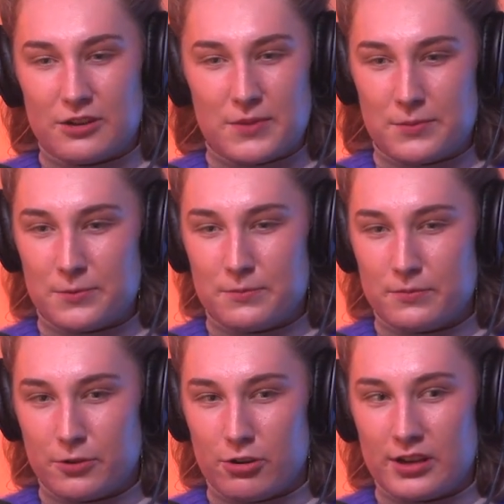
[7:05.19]
I remember
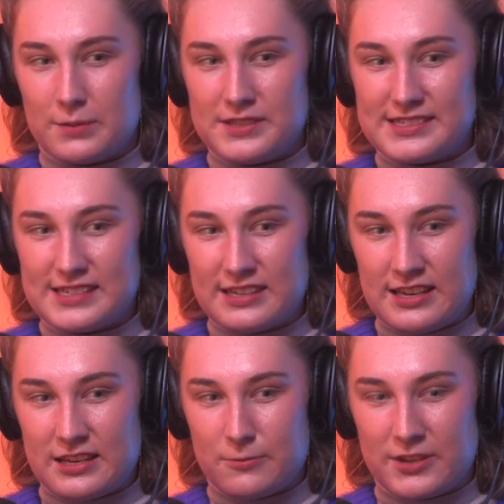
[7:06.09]
growing up in
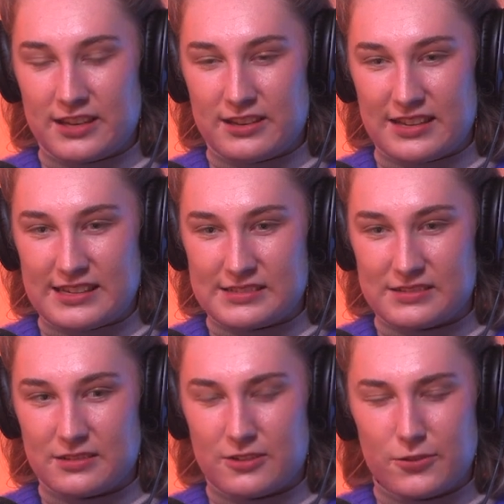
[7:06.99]
Sydney and we'd get these,
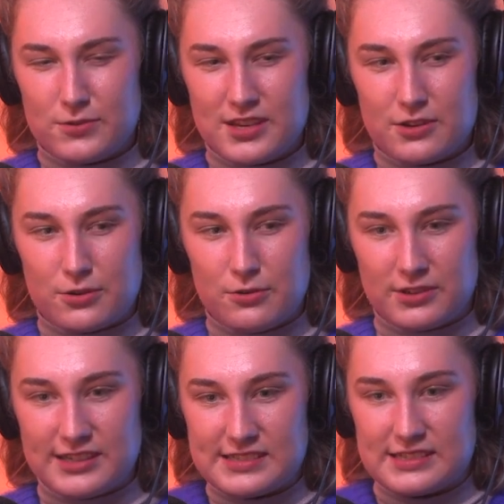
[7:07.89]
I forgot what they're
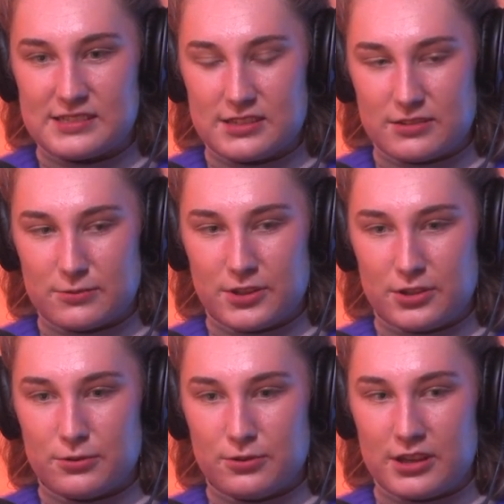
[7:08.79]
called, lizards, the, the really
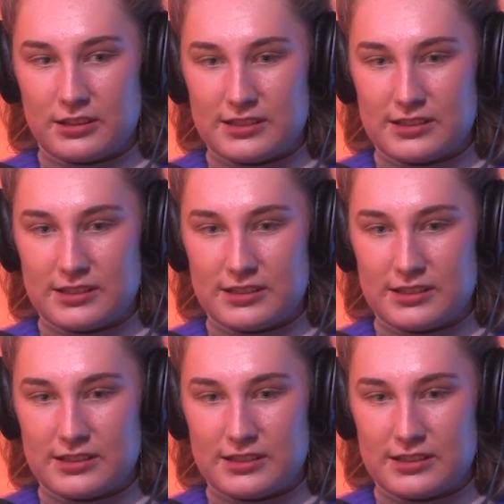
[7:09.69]
cool looking